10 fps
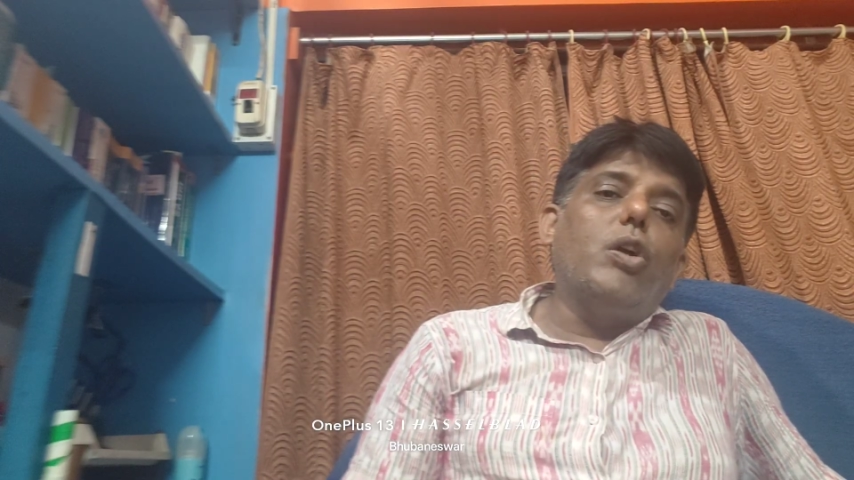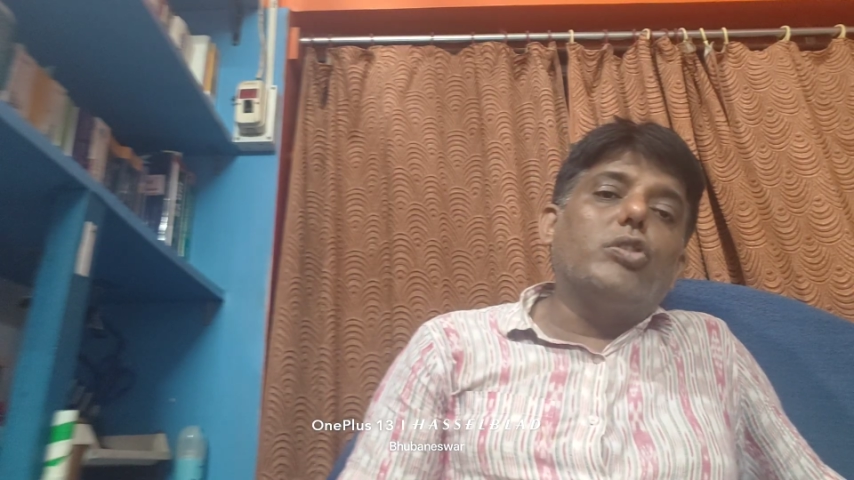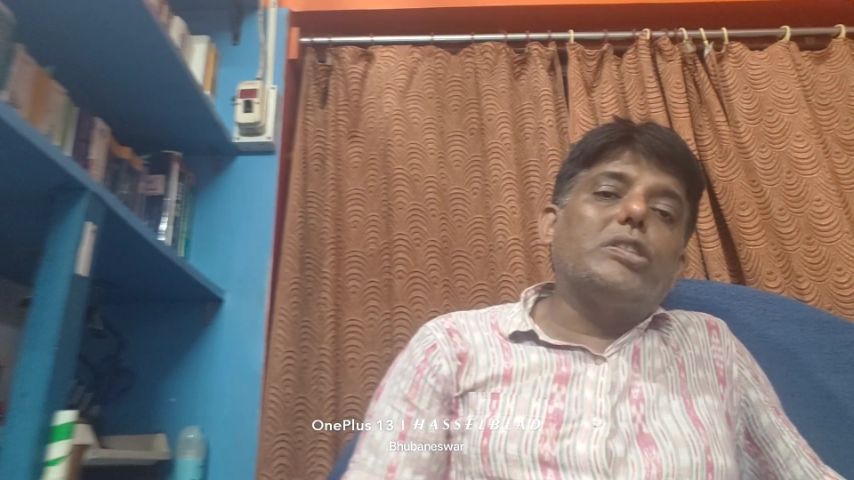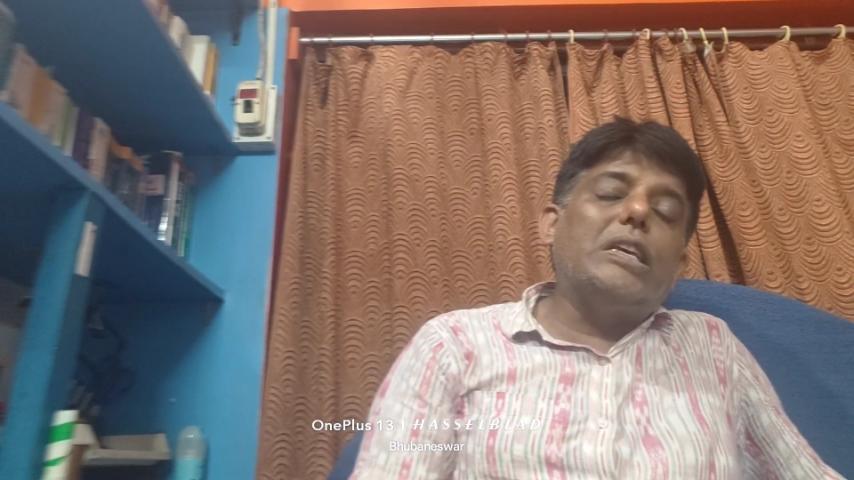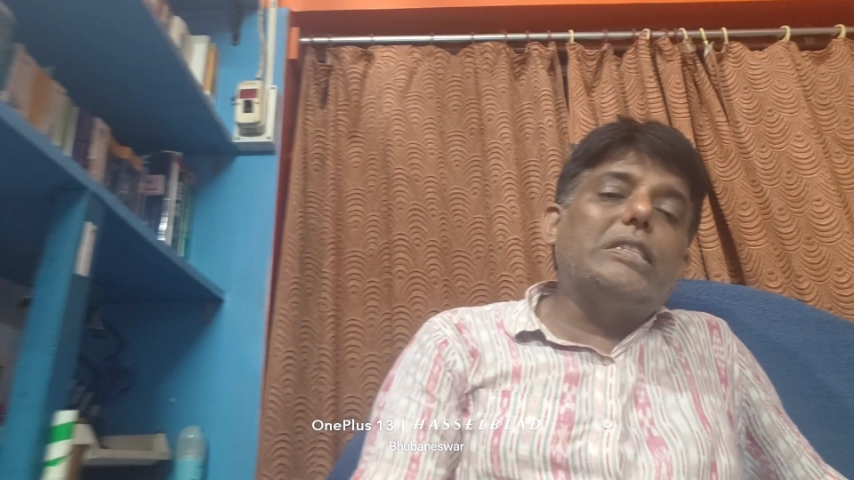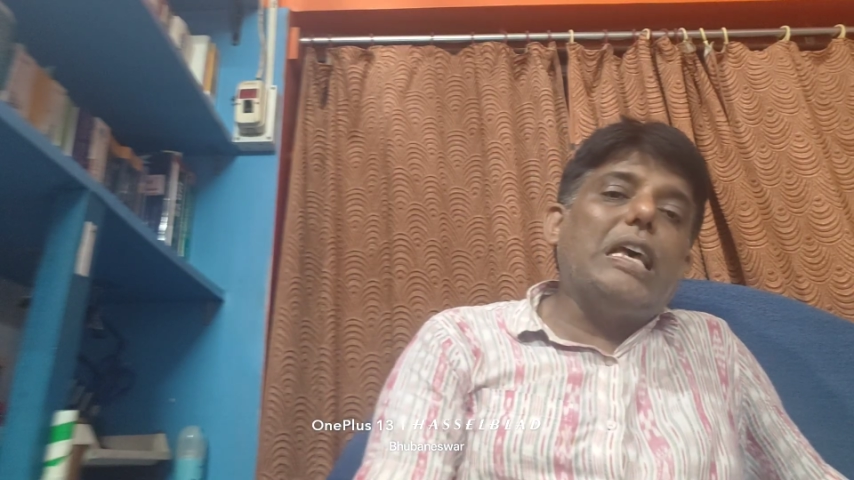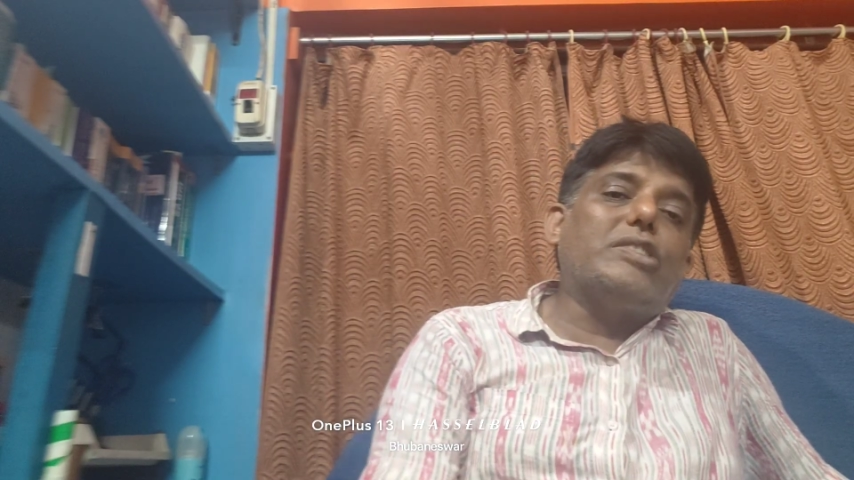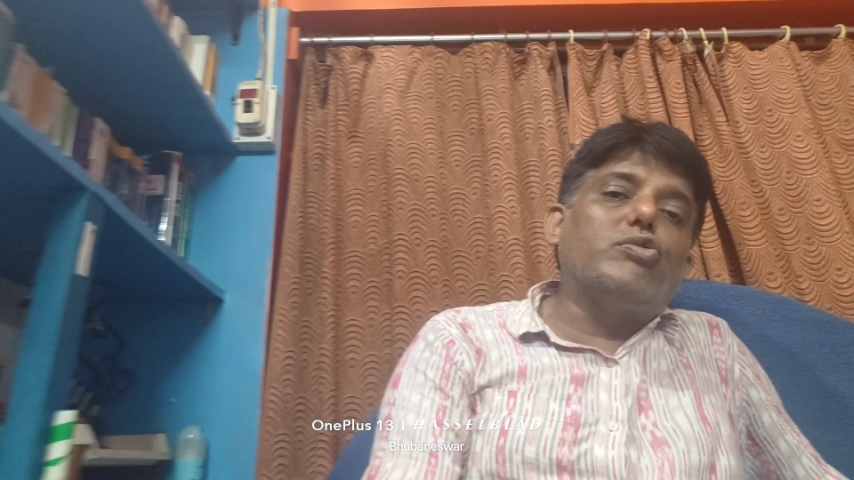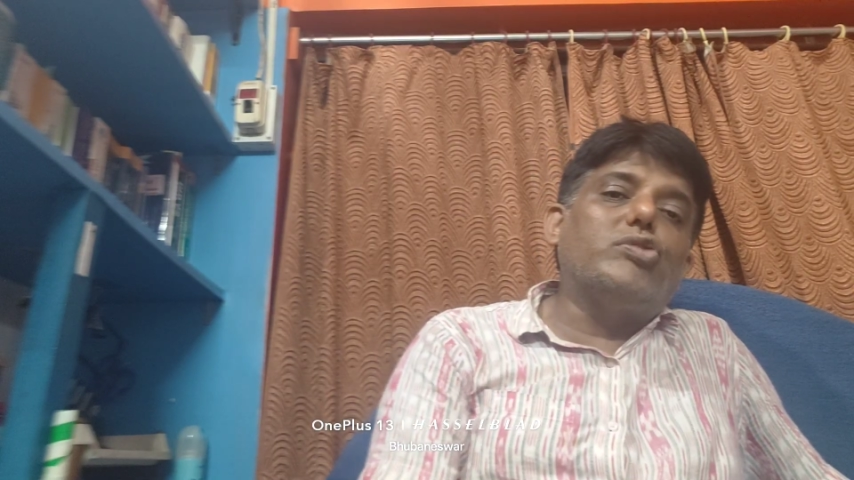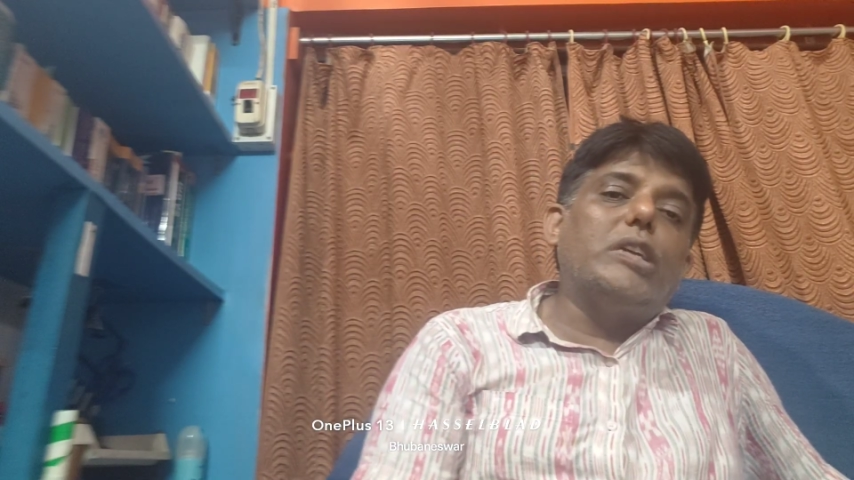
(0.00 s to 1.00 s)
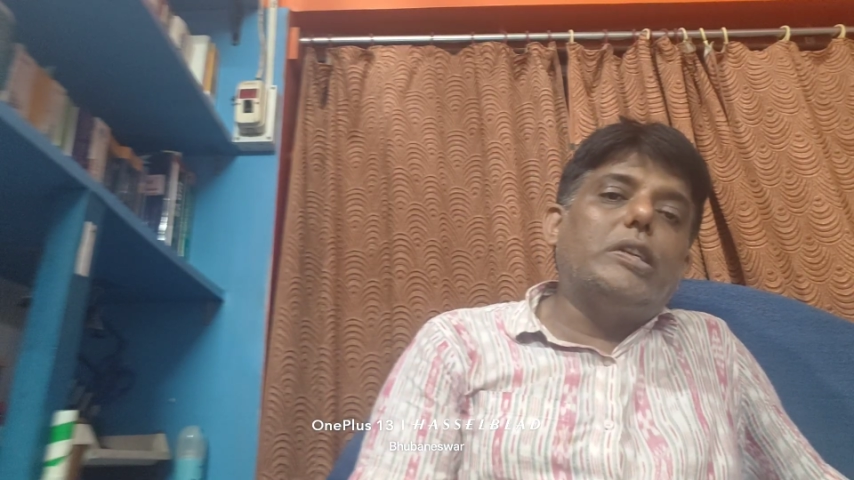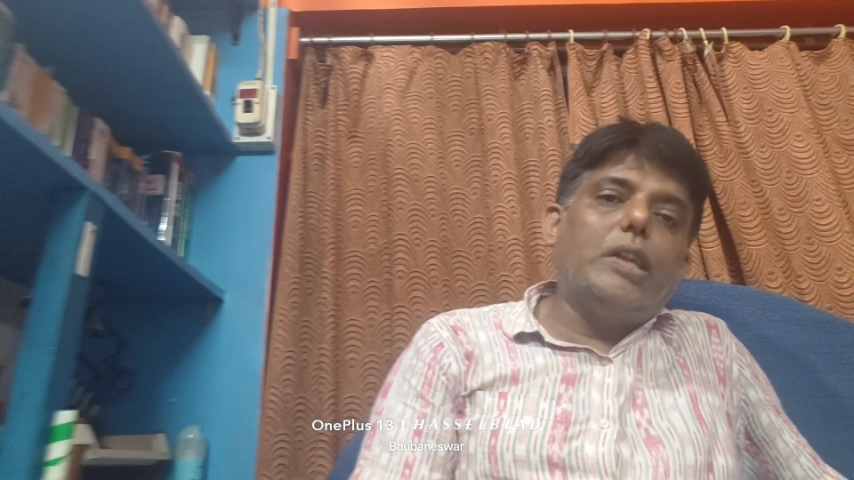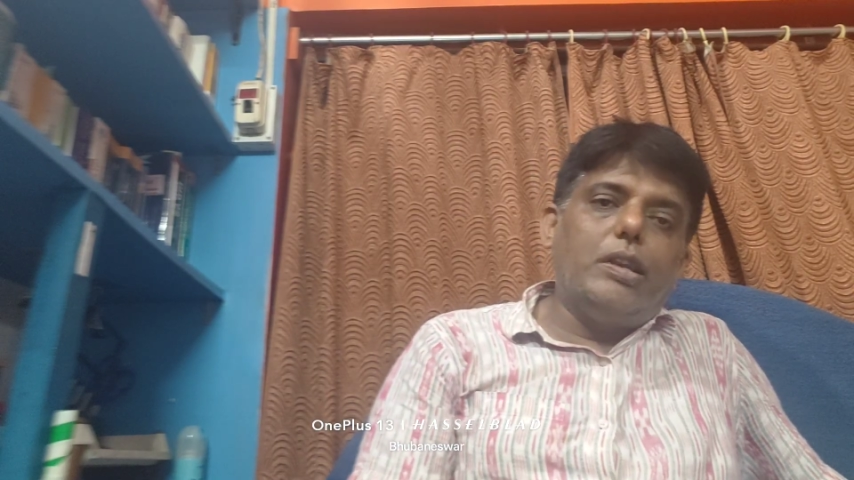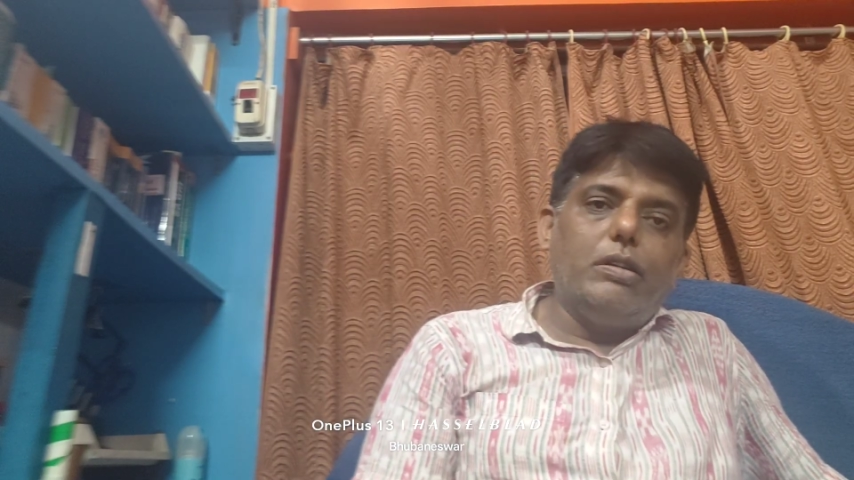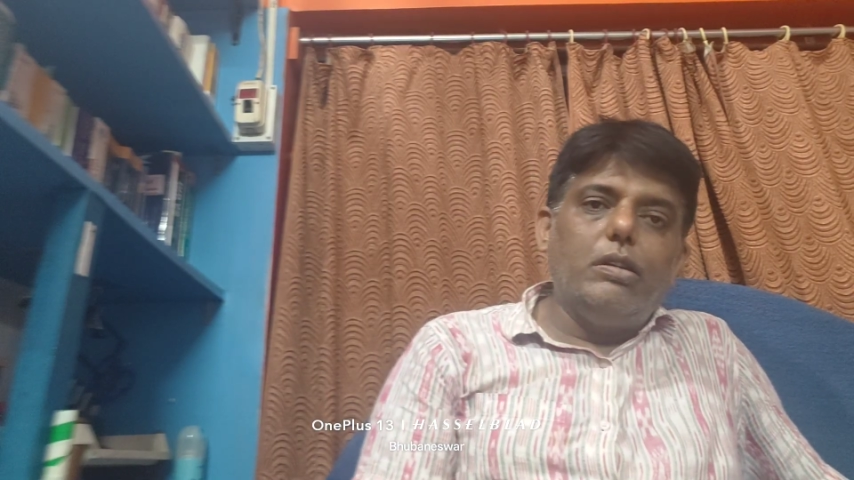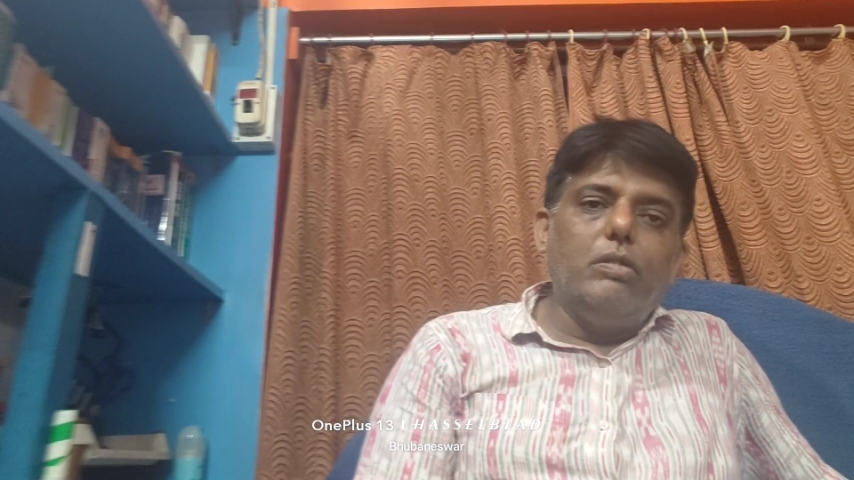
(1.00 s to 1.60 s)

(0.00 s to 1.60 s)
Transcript: losses associated